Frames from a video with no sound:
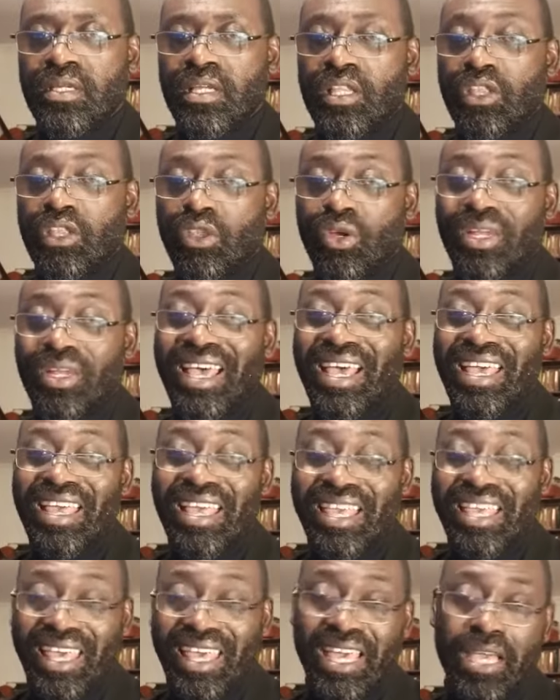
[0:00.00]
Not that it
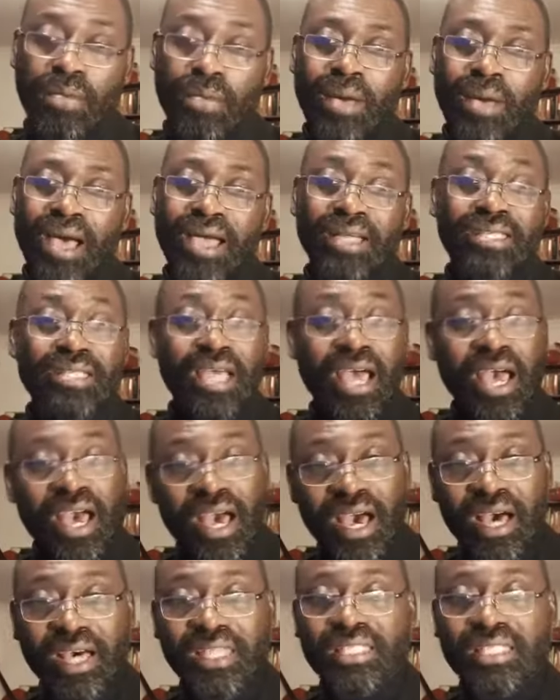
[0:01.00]
can, but it
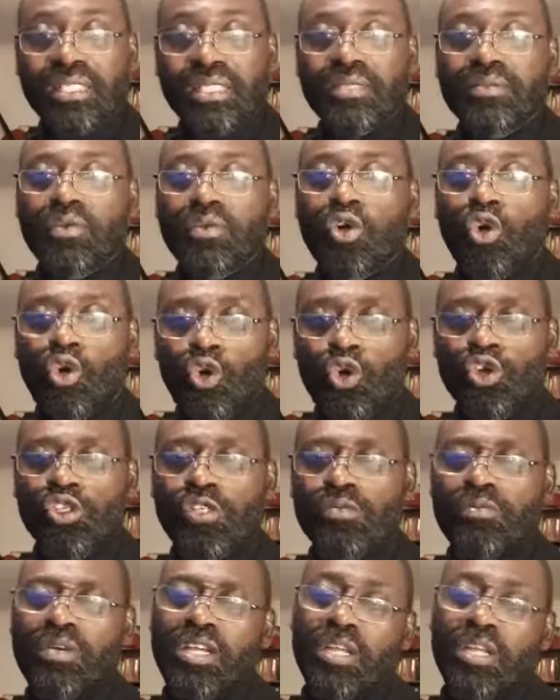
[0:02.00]
had caused
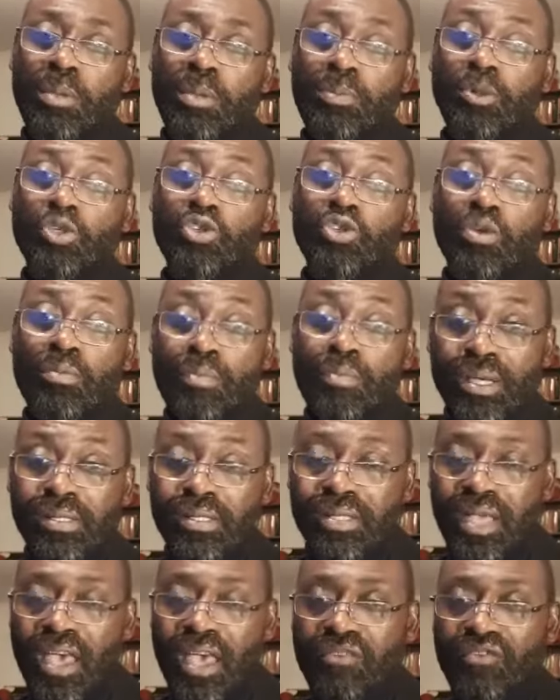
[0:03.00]
many people to miss
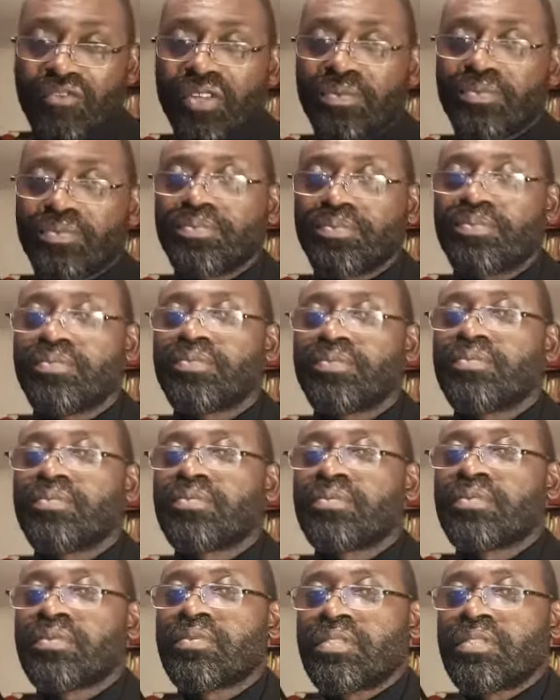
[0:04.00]
heaven.
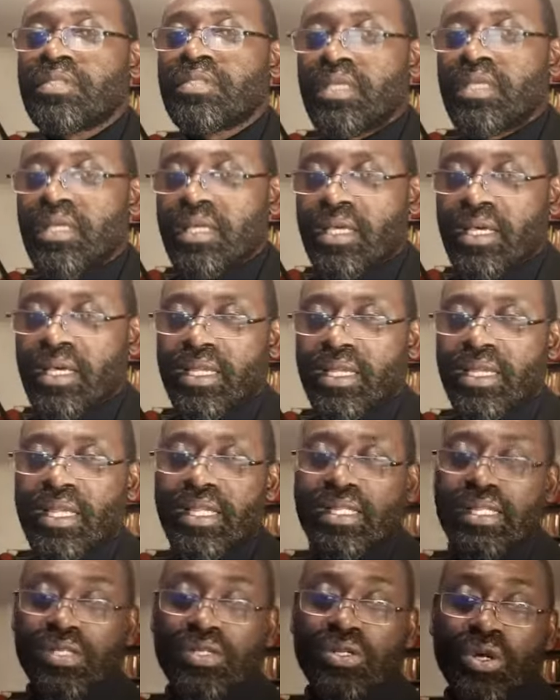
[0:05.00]
And it
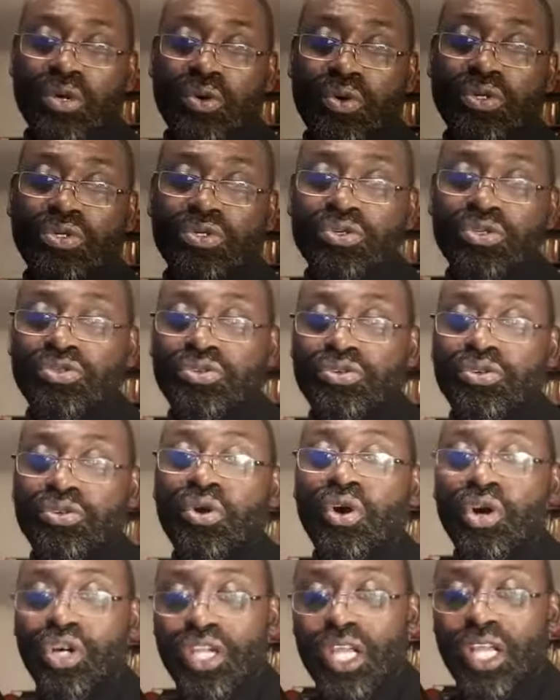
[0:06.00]
is not going to do
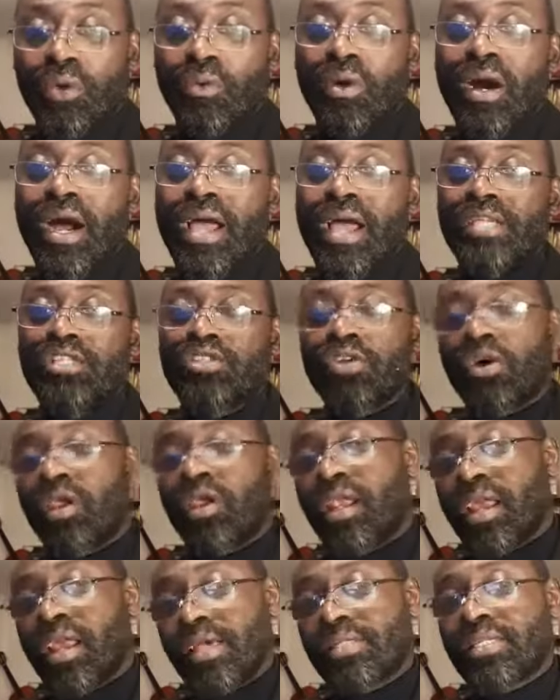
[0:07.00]
otherwise
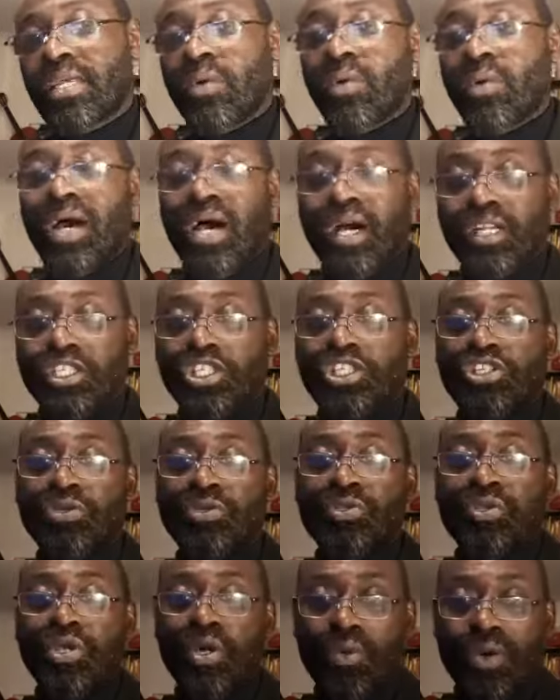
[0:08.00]
unless our
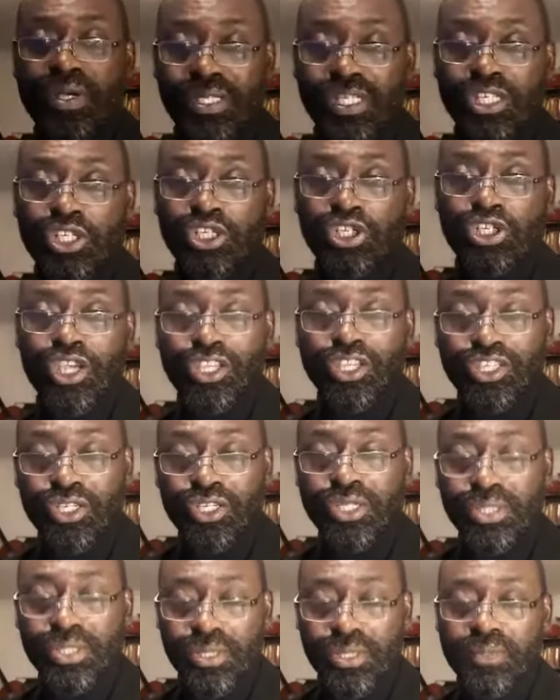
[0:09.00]
attitude towards it
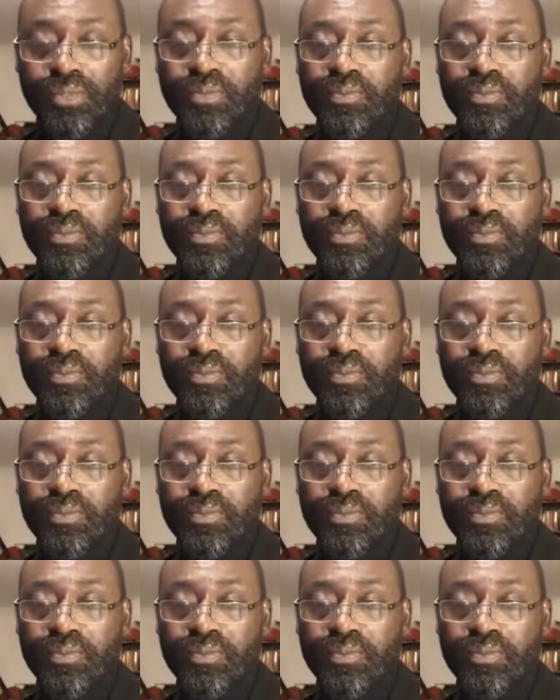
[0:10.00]
changes.